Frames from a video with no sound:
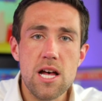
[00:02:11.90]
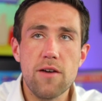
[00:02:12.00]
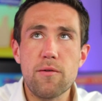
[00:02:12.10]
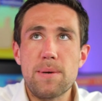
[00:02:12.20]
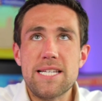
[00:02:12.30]

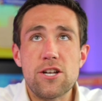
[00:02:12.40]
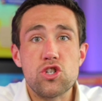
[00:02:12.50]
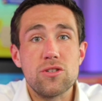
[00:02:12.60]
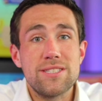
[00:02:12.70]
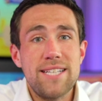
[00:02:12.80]
of a
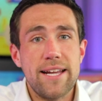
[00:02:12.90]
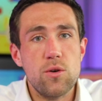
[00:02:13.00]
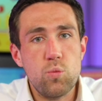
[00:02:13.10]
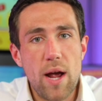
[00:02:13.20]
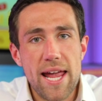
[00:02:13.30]
potential
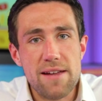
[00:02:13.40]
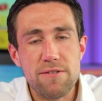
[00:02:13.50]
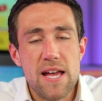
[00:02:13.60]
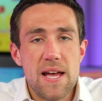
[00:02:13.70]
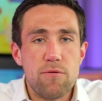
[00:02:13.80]
second wave
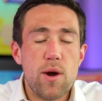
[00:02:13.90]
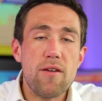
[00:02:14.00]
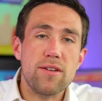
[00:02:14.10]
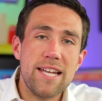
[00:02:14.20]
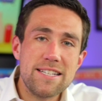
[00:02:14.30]
if we
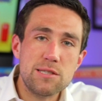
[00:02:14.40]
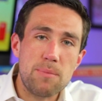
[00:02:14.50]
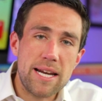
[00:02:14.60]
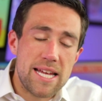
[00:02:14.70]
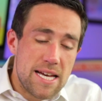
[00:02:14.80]
have less
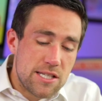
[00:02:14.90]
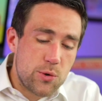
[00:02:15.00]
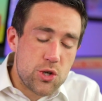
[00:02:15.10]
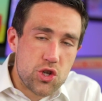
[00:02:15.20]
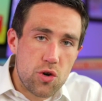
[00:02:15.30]
money
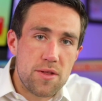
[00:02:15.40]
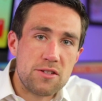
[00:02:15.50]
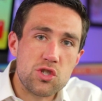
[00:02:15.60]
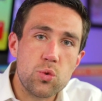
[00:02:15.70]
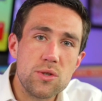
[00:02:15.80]
to ensure that
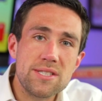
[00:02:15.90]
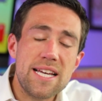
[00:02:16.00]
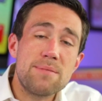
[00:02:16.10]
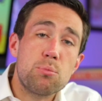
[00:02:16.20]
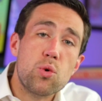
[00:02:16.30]
schools
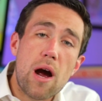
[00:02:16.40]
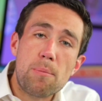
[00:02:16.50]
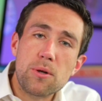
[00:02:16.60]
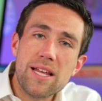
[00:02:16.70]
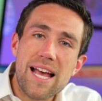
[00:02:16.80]
can
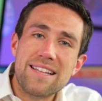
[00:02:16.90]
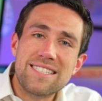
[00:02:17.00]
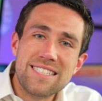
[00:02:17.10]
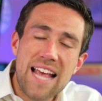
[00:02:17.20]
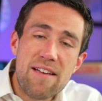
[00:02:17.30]
properly and
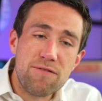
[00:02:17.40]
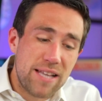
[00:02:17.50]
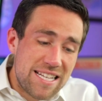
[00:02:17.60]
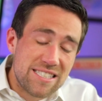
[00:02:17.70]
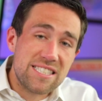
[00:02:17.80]

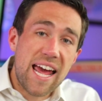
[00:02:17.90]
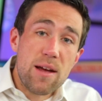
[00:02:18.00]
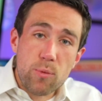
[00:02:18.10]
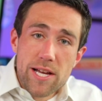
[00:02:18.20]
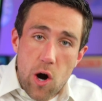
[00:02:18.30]
safely stay
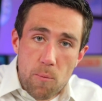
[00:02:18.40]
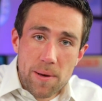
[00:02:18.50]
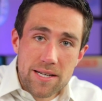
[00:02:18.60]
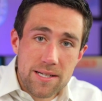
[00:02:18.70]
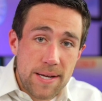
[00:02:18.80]

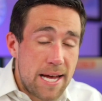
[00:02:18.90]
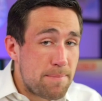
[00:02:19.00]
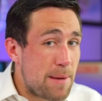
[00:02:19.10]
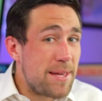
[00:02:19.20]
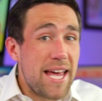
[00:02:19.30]
reopened.
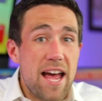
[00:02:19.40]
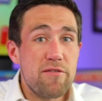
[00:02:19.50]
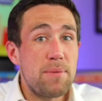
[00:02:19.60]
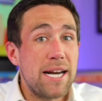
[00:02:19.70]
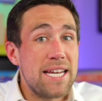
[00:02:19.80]
Maybe they
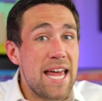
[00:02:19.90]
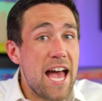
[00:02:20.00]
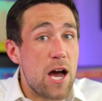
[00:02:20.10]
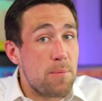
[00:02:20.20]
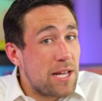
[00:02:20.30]
have money
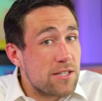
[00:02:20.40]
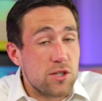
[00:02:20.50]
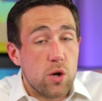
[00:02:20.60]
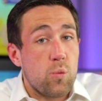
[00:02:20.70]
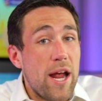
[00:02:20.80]
now because
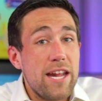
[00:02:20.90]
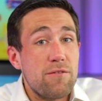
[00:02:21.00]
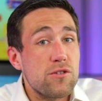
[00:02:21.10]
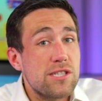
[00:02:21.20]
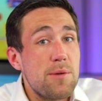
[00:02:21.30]
they're waiting
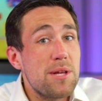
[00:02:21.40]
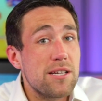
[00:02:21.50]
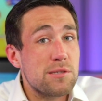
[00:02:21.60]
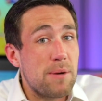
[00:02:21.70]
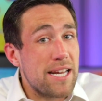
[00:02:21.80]
for
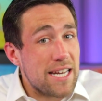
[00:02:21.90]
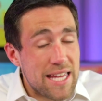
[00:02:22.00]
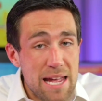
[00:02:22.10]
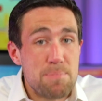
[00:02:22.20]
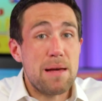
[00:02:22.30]
stimulus money to
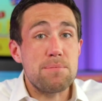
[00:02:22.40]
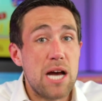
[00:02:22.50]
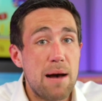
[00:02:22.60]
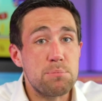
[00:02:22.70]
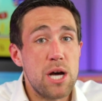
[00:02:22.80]
keep them
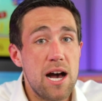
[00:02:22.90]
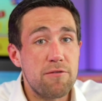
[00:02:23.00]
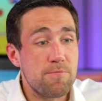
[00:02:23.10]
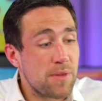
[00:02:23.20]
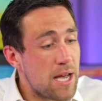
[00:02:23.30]
topped
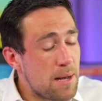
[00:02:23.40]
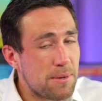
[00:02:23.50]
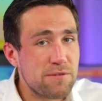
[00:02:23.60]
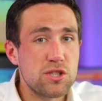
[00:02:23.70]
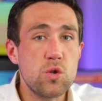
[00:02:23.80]
off.
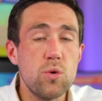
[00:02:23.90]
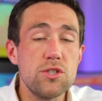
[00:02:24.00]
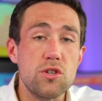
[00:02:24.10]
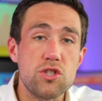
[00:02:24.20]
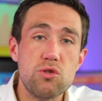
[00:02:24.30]
But if
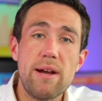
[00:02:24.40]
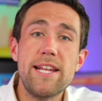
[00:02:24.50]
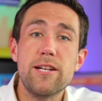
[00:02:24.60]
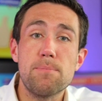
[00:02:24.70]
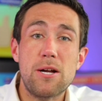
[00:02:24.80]
schools are
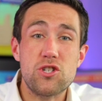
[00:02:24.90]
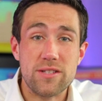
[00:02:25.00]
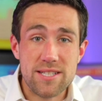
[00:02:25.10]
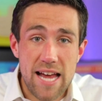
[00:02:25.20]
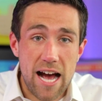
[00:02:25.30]
straining their
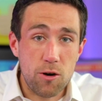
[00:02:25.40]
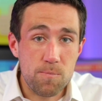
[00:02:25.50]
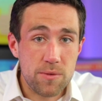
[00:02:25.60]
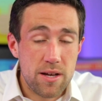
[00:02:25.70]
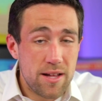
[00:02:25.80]
budgets now,
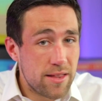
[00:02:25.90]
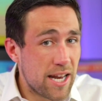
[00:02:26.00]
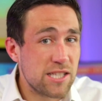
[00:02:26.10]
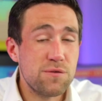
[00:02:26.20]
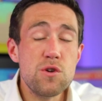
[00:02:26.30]
the
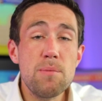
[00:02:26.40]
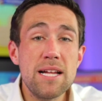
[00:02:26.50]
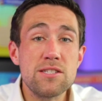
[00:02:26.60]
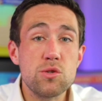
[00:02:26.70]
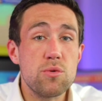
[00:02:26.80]
next few
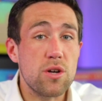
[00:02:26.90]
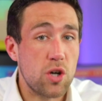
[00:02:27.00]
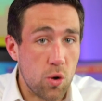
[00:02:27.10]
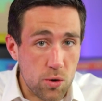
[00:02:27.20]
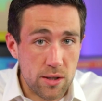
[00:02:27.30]
months through the
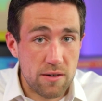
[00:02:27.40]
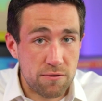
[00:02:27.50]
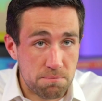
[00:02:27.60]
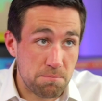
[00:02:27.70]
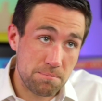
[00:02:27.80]
cold and
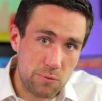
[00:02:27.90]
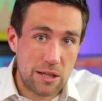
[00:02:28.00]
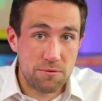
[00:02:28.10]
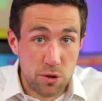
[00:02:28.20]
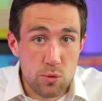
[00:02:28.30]

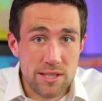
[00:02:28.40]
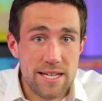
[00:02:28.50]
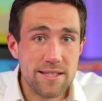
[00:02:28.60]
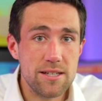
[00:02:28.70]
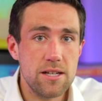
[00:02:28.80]
well, flu
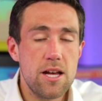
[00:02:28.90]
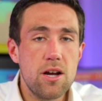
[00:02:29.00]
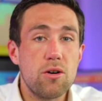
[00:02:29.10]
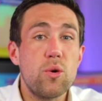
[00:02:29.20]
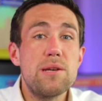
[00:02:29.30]
season
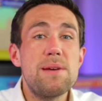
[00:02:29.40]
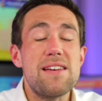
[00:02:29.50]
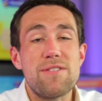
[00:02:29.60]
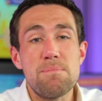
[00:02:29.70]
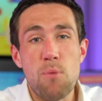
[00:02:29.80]
are going to be
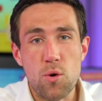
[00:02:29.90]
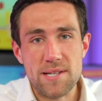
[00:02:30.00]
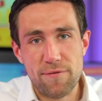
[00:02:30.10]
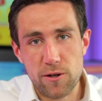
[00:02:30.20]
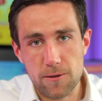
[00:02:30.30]
even more
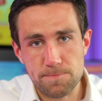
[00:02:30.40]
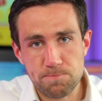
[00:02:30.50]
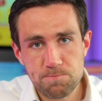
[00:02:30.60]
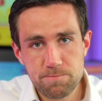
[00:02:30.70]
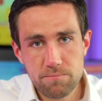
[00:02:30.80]
difficult.
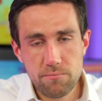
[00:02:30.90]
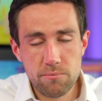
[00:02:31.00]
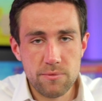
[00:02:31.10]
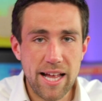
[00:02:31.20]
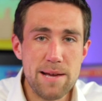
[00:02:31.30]

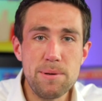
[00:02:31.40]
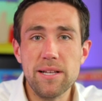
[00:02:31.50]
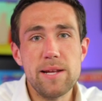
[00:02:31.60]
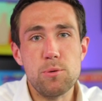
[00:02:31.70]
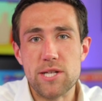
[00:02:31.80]

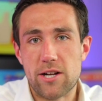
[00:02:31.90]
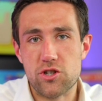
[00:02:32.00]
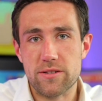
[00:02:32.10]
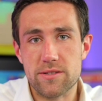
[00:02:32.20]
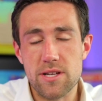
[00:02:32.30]
Liability
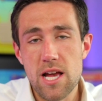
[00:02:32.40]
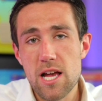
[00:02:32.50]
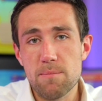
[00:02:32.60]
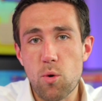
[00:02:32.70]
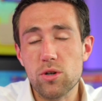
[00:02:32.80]
protections.
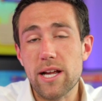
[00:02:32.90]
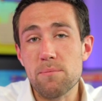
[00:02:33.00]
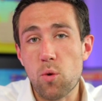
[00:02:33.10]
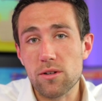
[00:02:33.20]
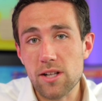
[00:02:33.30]
More and
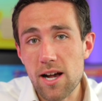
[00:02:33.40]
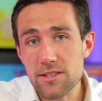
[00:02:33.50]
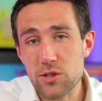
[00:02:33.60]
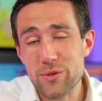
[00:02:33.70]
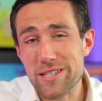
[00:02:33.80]
more
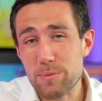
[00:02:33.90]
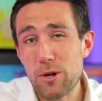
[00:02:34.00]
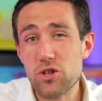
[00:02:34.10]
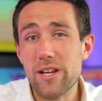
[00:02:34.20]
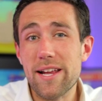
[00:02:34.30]
lawsuits,
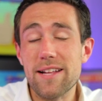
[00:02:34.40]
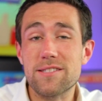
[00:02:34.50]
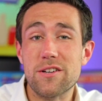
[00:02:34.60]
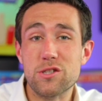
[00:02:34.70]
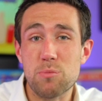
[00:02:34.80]
especially
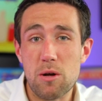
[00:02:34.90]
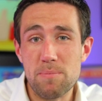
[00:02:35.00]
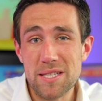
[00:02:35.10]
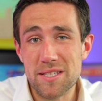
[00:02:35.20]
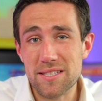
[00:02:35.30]
against small
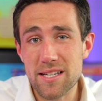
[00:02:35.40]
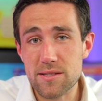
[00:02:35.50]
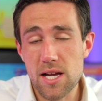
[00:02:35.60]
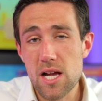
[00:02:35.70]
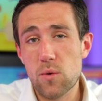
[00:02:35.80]

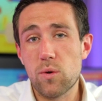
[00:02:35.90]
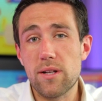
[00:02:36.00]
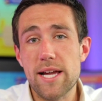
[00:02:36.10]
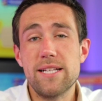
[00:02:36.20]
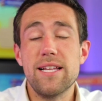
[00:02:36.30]
businesses, will
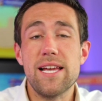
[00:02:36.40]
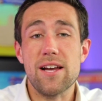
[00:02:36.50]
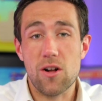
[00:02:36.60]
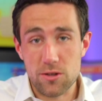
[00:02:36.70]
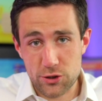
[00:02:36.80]
likely
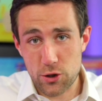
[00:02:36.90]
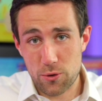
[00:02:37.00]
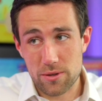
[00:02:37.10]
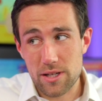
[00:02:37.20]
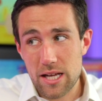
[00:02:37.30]

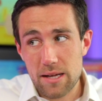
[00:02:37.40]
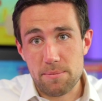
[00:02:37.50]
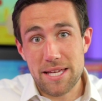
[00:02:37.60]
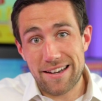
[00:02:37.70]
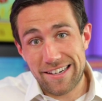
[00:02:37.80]
also
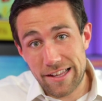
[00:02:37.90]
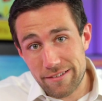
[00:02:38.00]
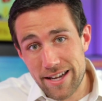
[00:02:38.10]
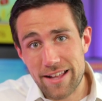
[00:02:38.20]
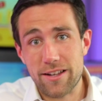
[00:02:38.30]
be yet
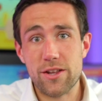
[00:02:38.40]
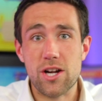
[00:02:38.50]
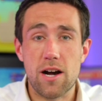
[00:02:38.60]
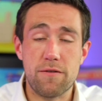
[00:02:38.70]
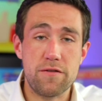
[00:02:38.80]
another nail in the
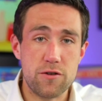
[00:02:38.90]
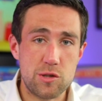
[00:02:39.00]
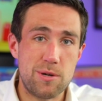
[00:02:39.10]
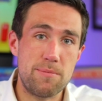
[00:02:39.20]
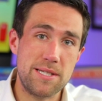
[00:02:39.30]
coffin for
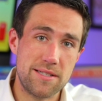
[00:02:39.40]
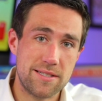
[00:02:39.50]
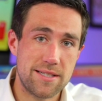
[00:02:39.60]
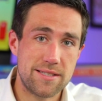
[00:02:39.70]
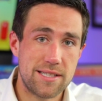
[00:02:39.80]
small
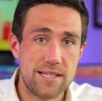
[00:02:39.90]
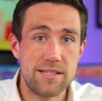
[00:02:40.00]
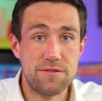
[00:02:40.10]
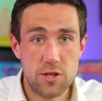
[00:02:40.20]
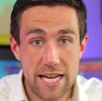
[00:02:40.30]
businesses, as
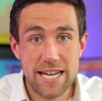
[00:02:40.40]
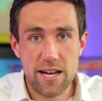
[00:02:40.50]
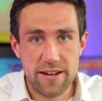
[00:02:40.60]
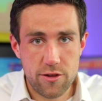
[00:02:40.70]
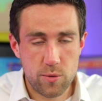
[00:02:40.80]
if you needed
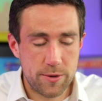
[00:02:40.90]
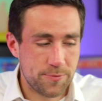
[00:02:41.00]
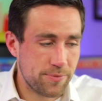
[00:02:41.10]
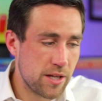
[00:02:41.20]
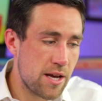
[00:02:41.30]
another one.
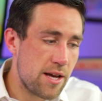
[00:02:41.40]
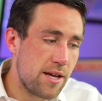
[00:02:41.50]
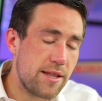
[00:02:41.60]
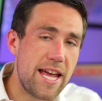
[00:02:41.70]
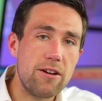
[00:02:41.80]

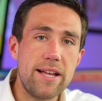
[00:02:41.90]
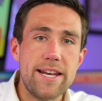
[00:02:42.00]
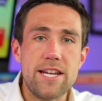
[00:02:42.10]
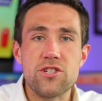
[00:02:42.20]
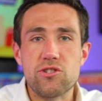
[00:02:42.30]
The
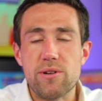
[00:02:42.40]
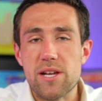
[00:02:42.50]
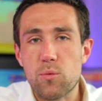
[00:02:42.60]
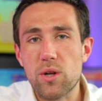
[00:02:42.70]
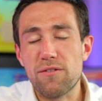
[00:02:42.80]
airline
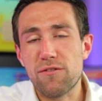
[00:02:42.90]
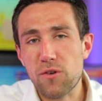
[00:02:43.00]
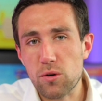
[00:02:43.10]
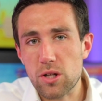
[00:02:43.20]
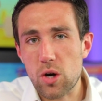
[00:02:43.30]
industry will
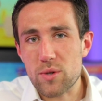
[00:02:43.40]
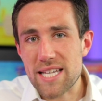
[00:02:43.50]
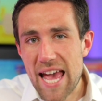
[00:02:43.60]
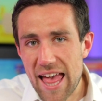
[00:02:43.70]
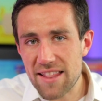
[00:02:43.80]
furlough
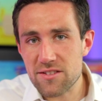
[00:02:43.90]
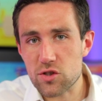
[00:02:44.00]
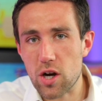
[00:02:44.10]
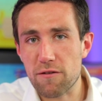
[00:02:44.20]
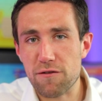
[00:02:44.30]
tens
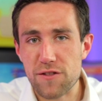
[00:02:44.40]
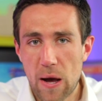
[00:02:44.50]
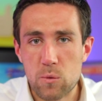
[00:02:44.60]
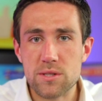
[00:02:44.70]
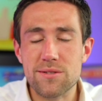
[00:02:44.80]
of
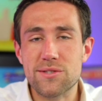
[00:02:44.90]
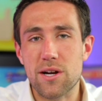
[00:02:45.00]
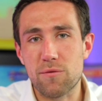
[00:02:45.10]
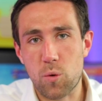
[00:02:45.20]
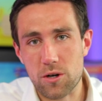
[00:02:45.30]
thousands
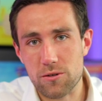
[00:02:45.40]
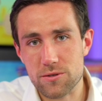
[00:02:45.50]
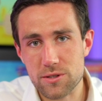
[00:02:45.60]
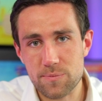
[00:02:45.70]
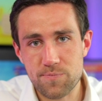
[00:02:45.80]
of
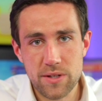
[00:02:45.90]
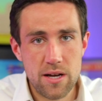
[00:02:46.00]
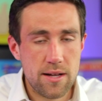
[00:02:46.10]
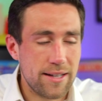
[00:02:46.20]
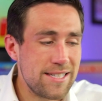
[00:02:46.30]
workers.
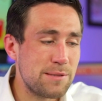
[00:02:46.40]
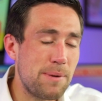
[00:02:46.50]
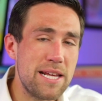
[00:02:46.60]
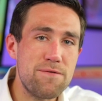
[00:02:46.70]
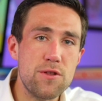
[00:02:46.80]
Less
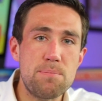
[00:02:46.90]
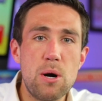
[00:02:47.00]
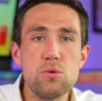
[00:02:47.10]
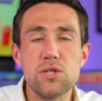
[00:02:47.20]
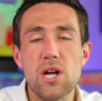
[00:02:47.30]
money for the
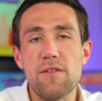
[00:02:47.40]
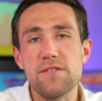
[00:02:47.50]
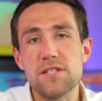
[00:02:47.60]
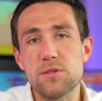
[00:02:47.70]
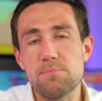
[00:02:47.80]
post
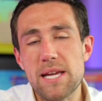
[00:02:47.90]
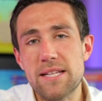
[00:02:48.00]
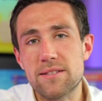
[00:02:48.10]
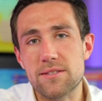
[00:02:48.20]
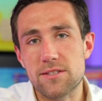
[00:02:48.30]
office
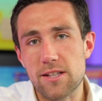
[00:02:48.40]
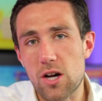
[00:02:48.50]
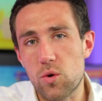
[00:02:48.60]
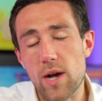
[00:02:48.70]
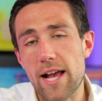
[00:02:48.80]
means
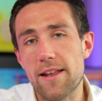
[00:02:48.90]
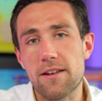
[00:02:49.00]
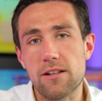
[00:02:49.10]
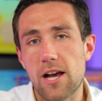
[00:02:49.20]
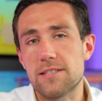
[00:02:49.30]
slow and
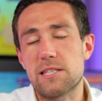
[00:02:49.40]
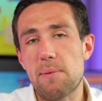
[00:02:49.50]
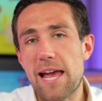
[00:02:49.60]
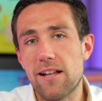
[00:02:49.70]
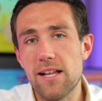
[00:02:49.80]
lost
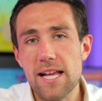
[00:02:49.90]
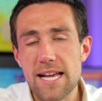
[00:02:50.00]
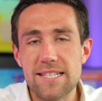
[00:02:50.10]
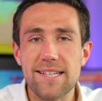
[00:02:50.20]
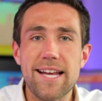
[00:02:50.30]
mail
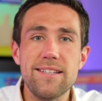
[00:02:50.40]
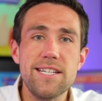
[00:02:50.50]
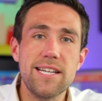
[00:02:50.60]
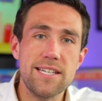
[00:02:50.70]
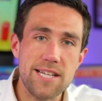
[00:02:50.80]
is likely
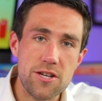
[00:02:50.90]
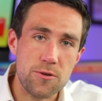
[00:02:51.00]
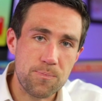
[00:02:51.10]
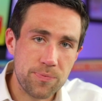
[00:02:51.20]
to continue.